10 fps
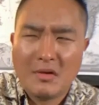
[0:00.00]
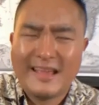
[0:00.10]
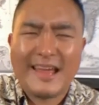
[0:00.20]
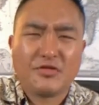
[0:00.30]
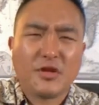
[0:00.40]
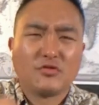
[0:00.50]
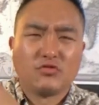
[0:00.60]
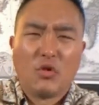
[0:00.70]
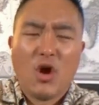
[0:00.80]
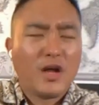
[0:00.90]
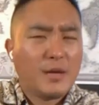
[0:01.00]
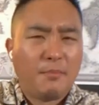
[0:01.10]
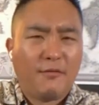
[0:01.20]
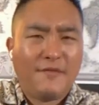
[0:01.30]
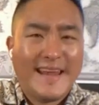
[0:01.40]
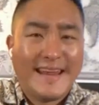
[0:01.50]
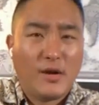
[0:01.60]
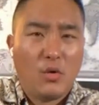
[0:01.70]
get things wrong in the prophetic,